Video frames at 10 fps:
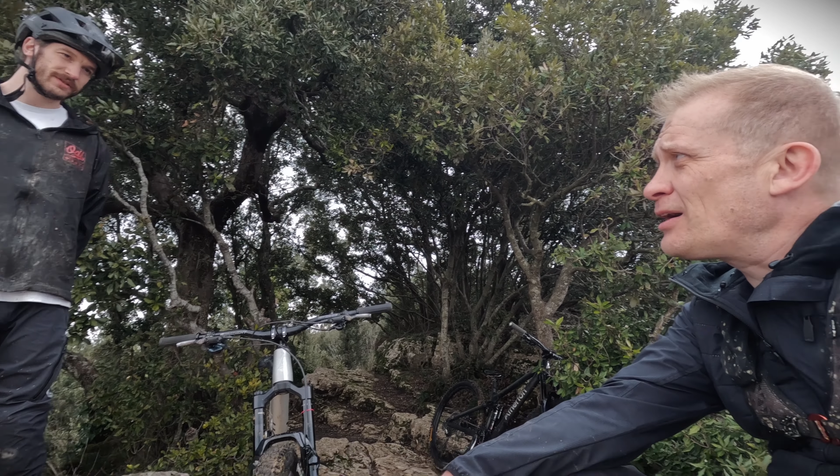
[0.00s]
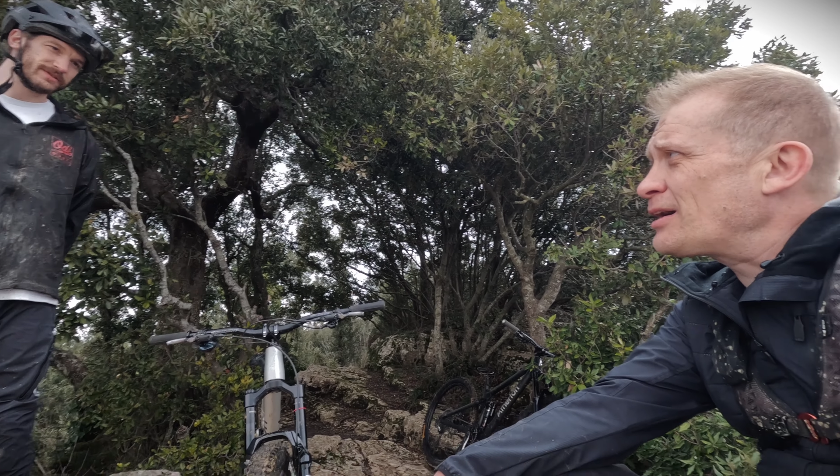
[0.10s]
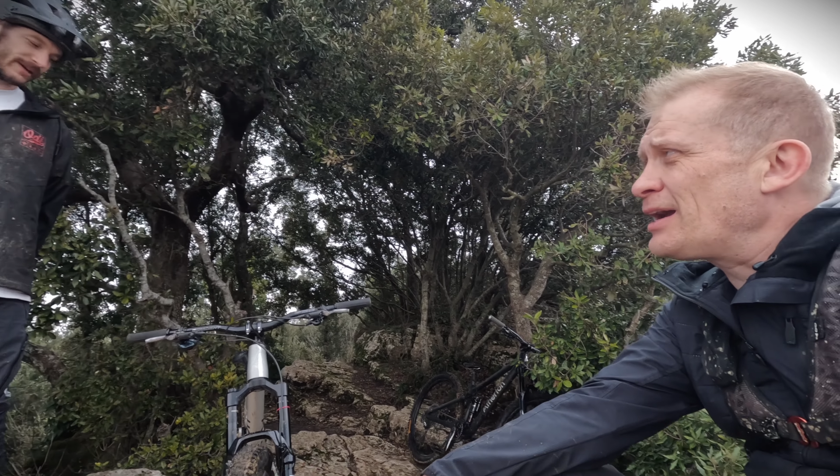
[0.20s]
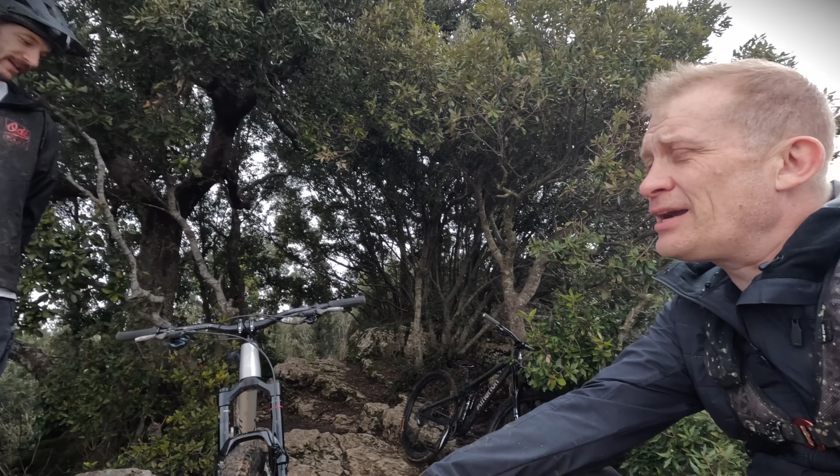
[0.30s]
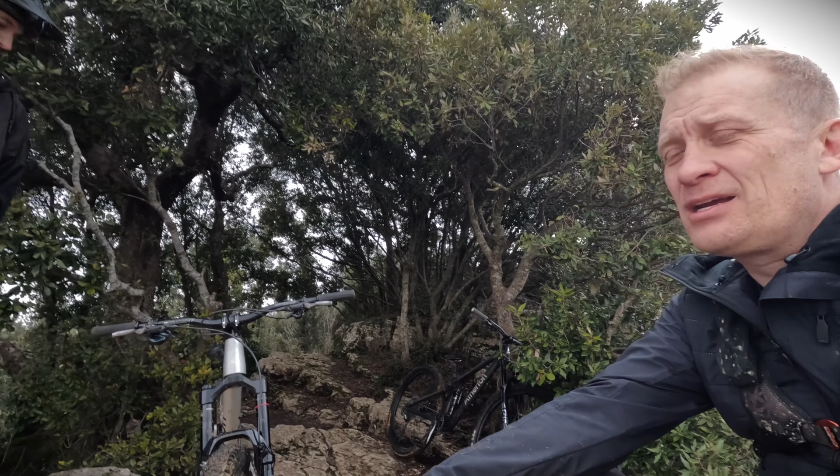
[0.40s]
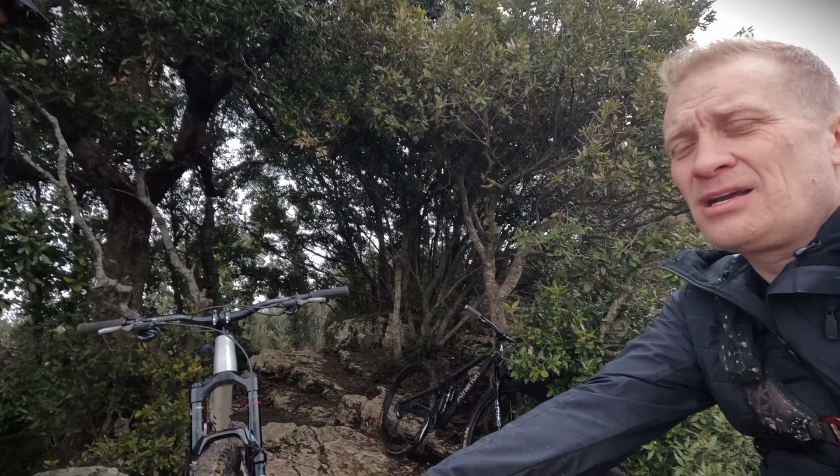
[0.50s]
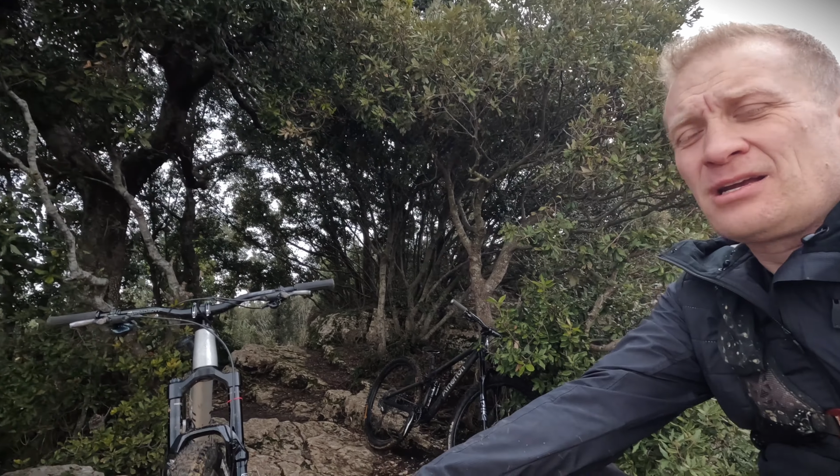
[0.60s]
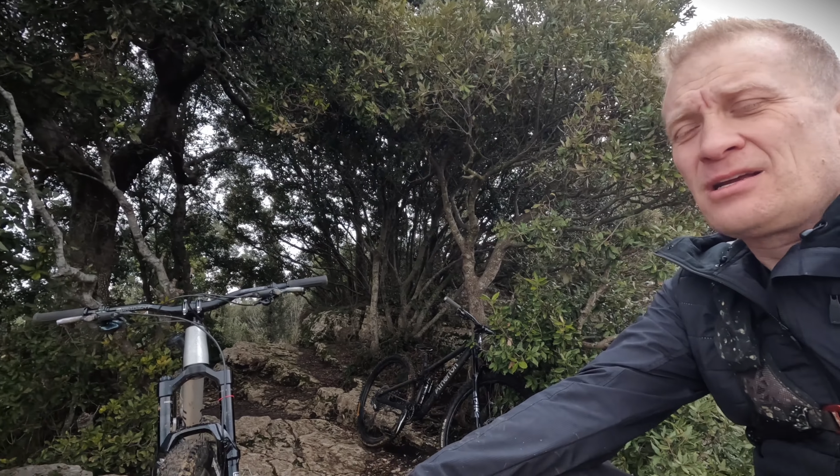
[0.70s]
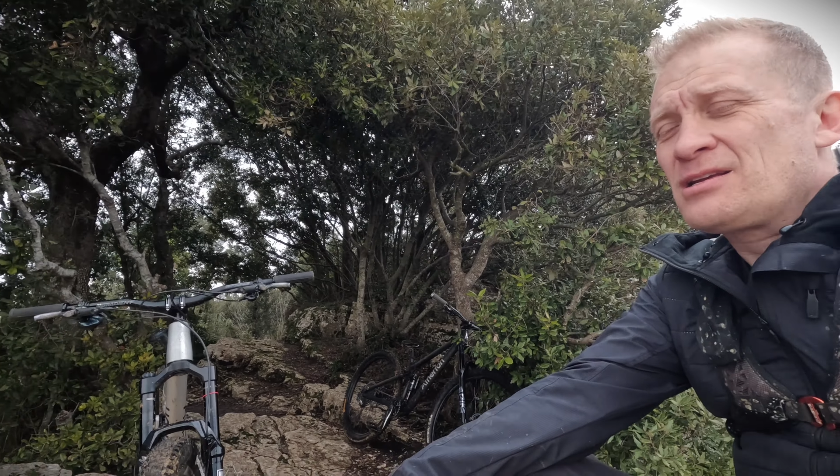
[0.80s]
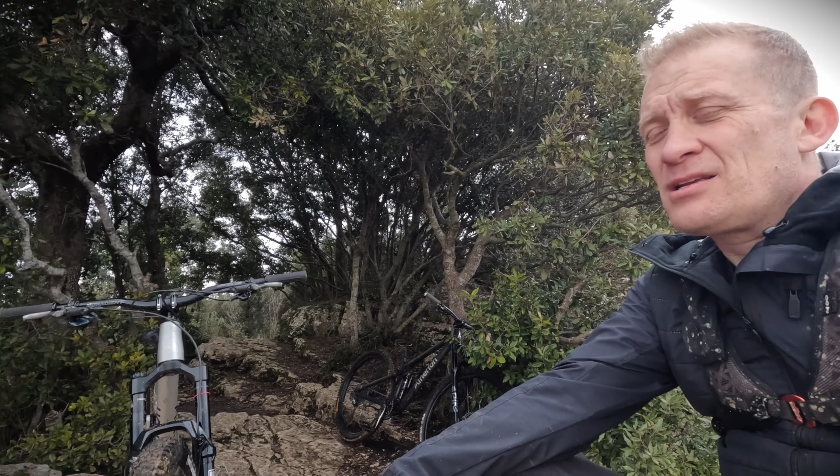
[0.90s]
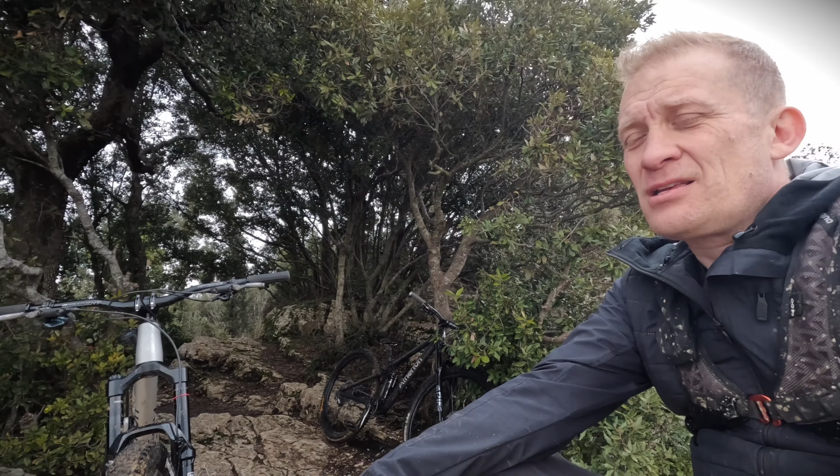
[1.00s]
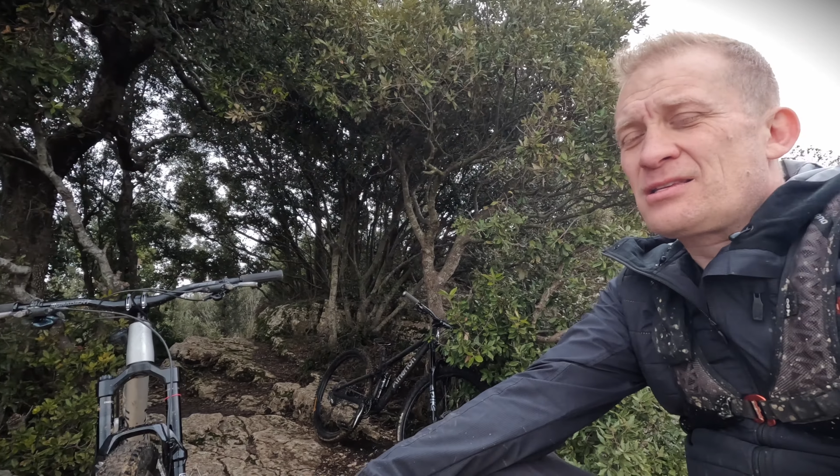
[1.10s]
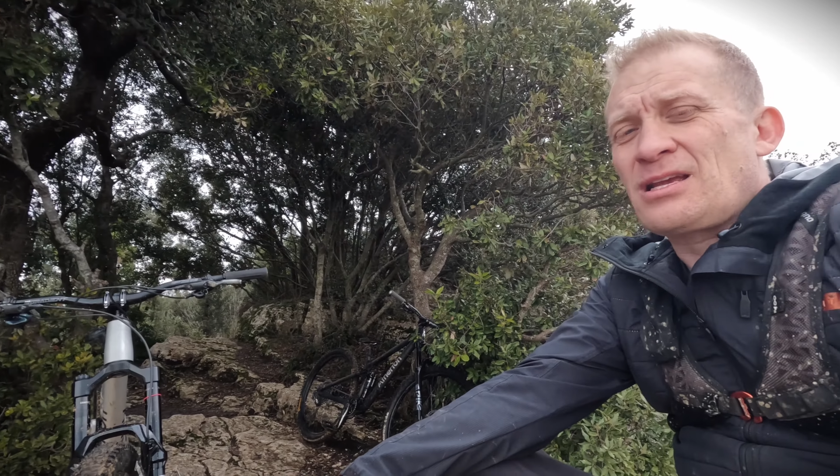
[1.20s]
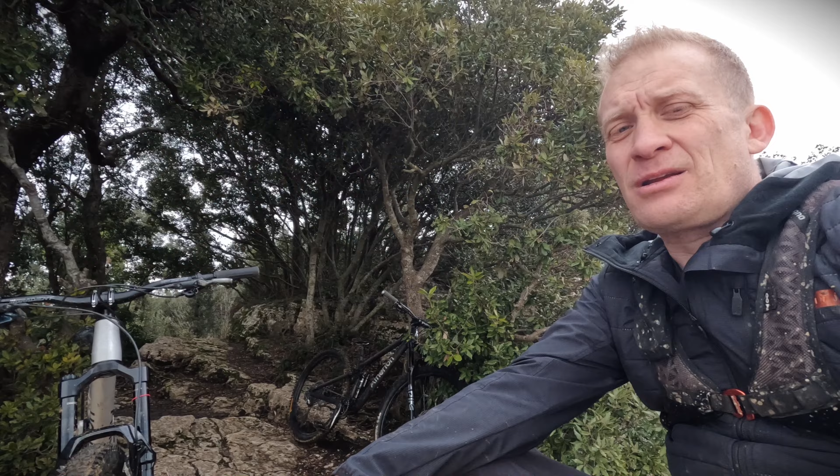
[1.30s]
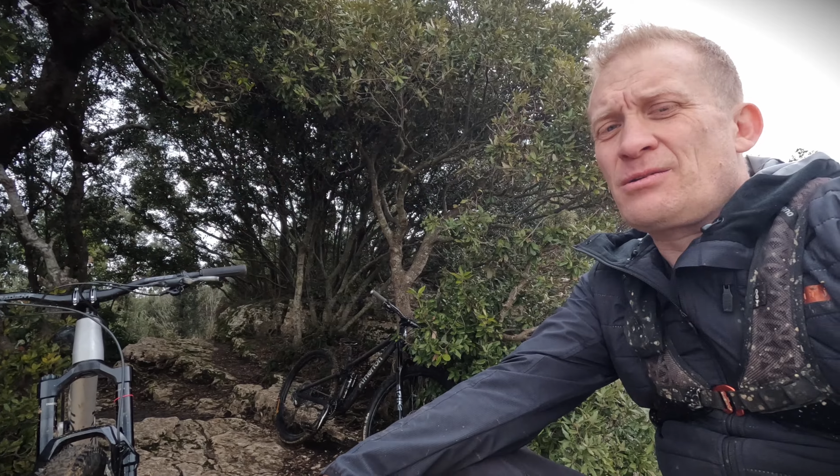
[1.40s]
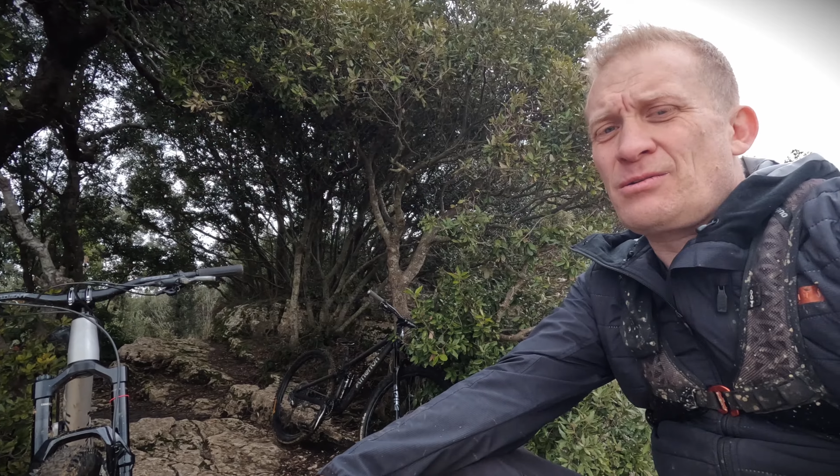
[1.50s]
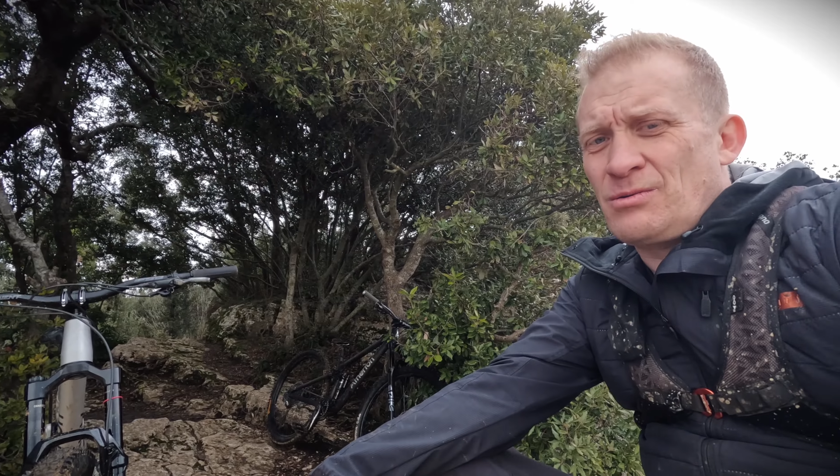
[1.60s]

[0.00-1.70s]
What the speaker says: Okay. So